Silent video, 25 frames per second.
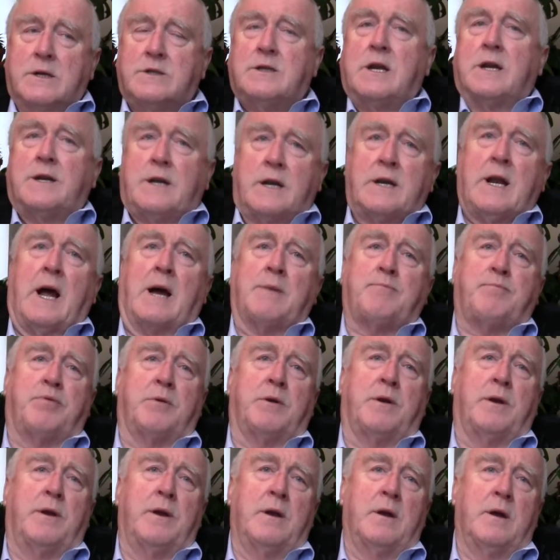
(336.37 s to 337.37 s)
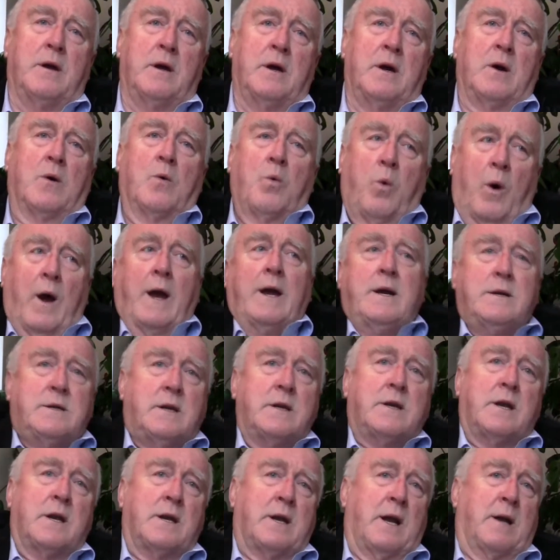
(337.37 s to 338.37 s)
Did it happen? Why
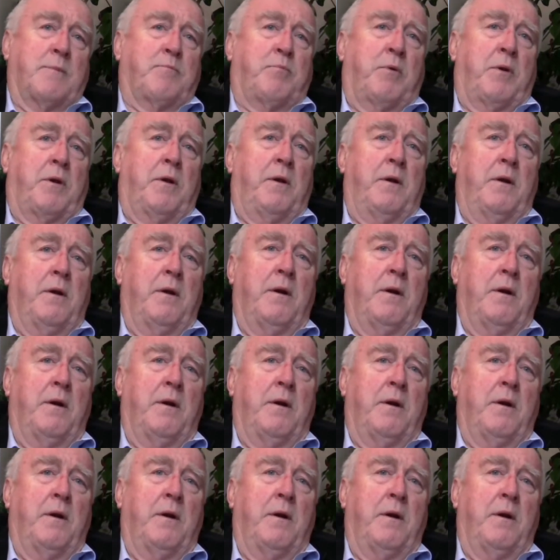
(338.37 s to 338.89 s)
did it happen?